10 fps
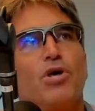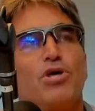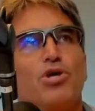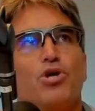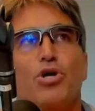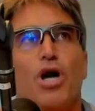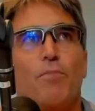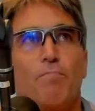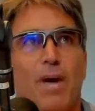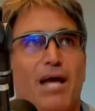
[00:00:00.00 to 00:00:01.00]
you go
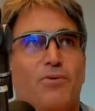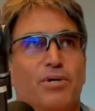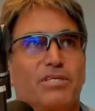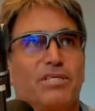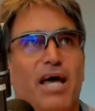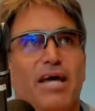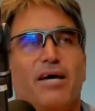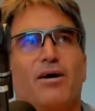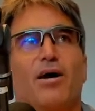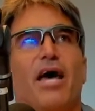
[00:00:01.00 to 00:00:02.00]
backwards at
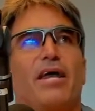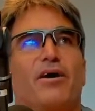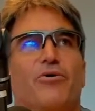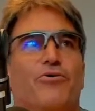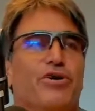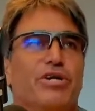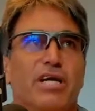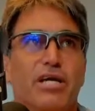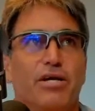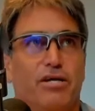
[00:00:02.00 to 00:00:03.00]
a
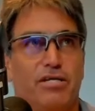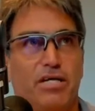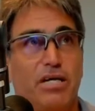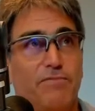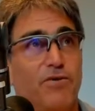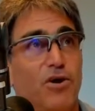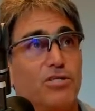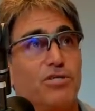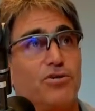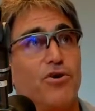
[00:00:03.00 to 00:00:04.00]
ridiculously
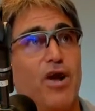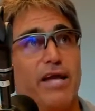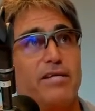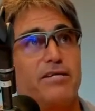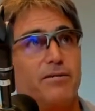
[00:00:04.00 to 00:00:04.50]
fast rate.